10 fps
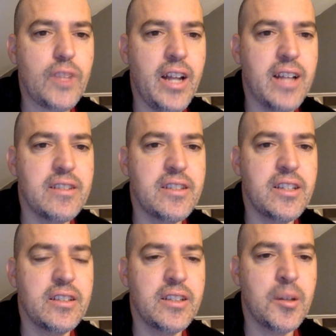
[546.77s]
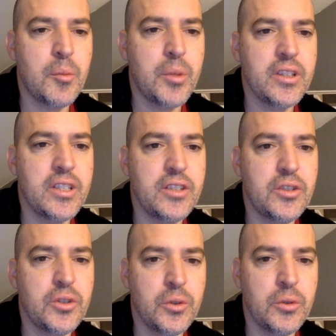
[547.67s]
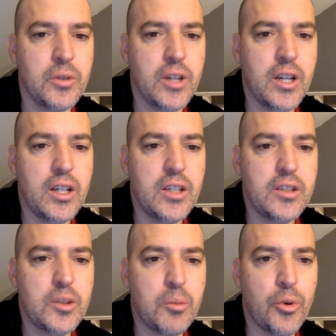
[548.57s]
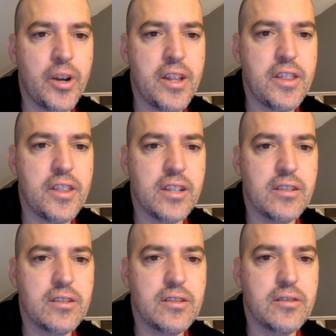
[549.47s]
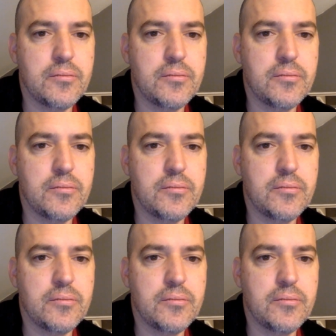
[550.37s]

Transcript: has the ability to break things.